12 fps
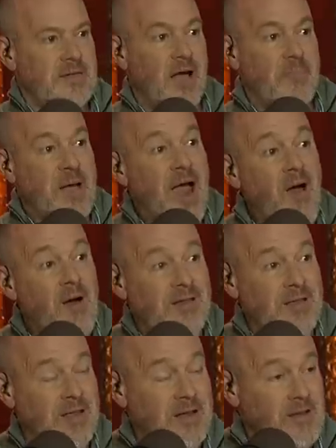Now,
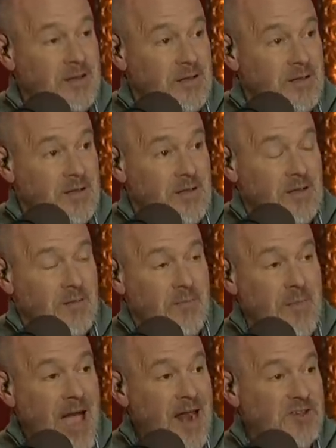apparently,
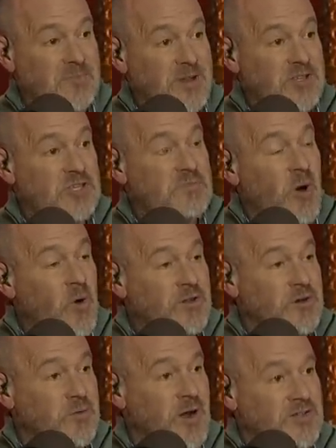management spoke
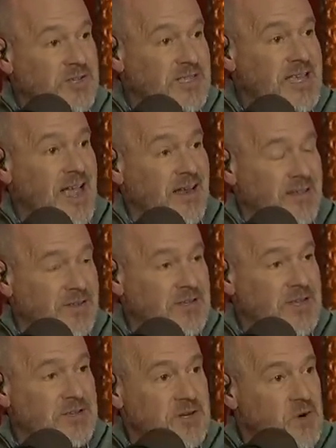to Russ at the end of the
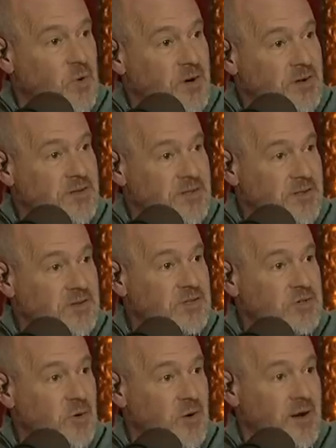season, according to this
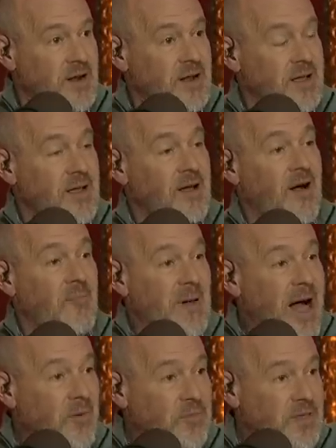story,
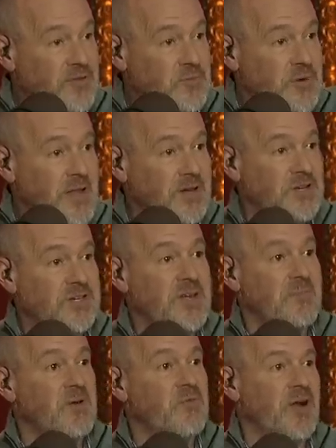about this
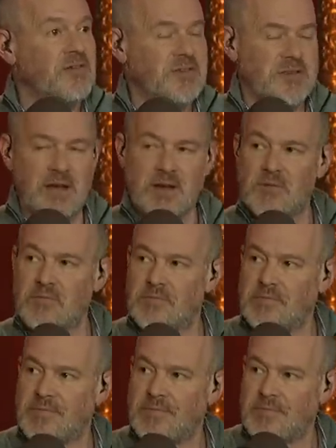relationship. And Russ is like,
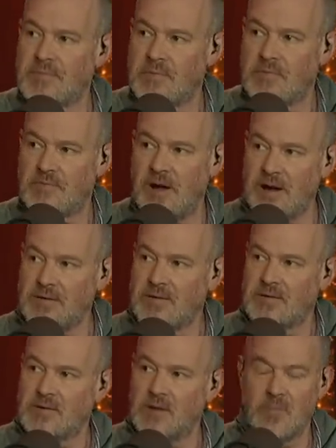fine,
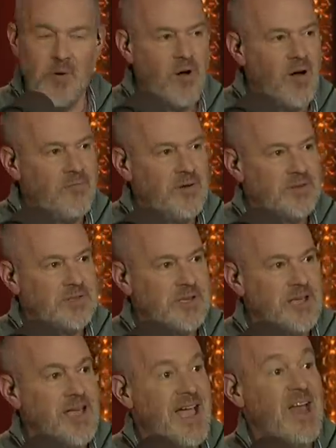no more office,
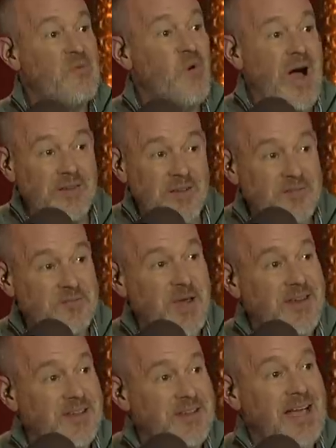and wound up
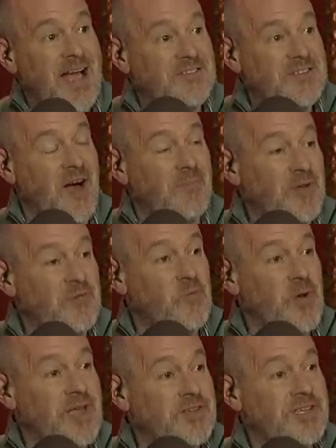spending the last couple of
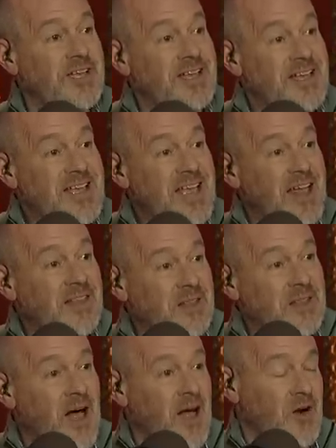weeks in the
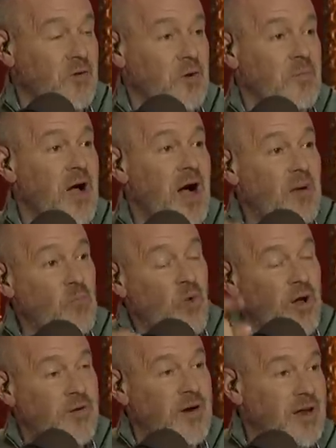locker room. I'm
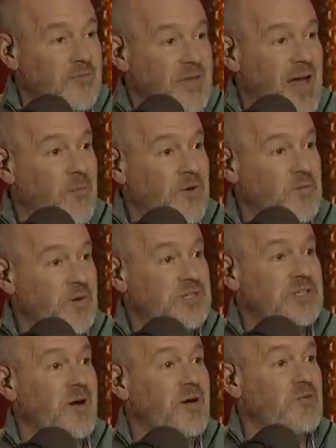wondering if that was what
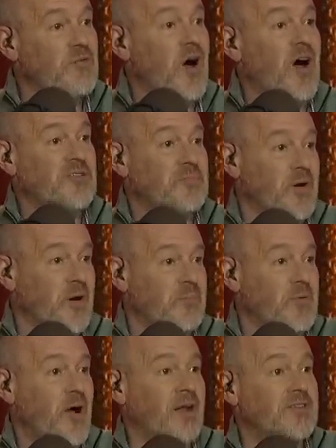Jerry Rosburg
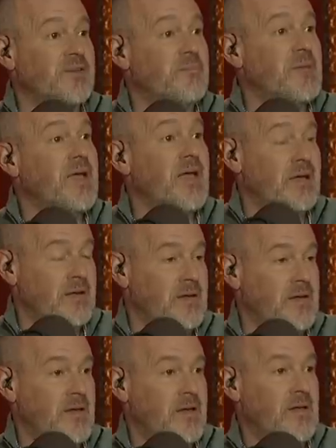brought into being
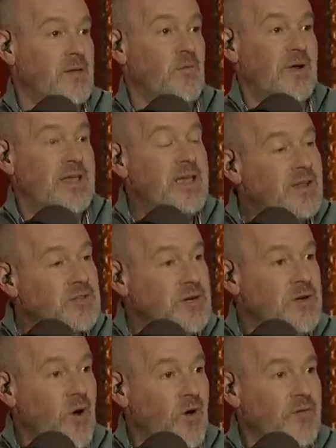when he
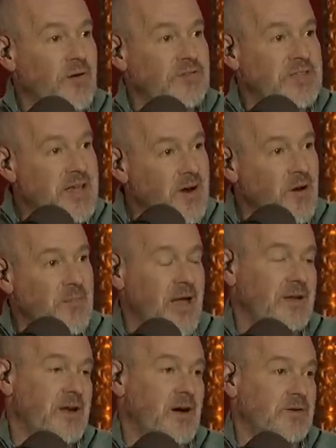took over as the interim
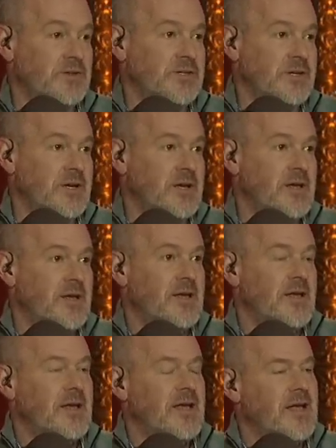head coach.
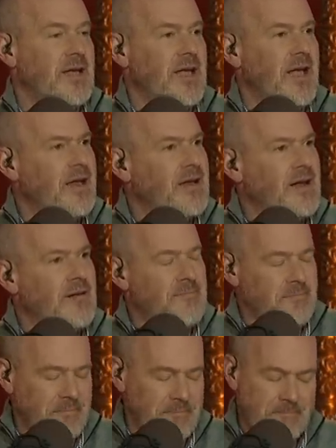And
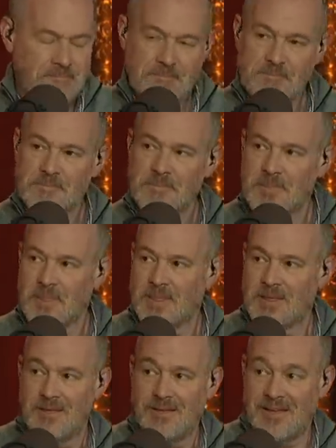
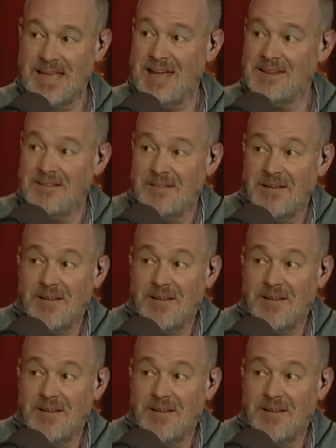again,